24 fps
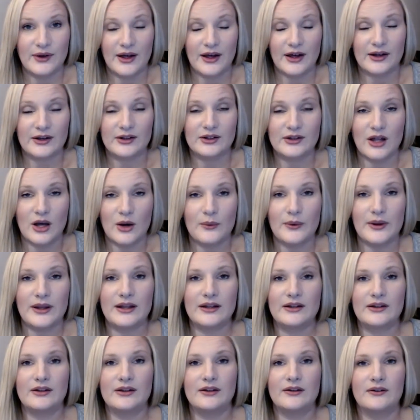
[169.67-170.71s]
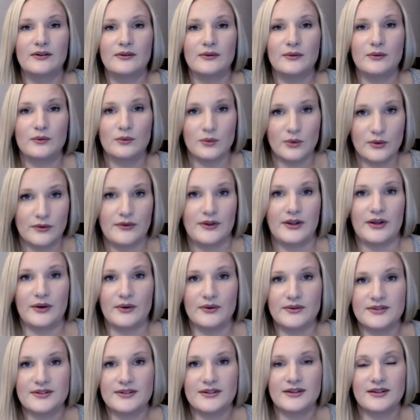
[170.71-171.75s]
glowing
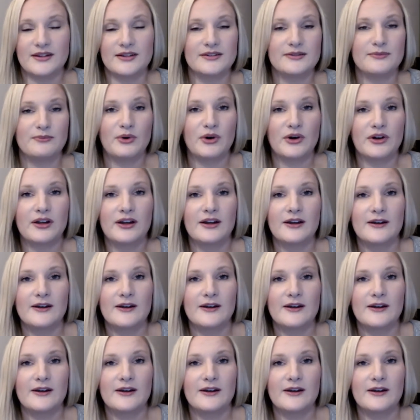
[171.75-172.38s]
reviews. This book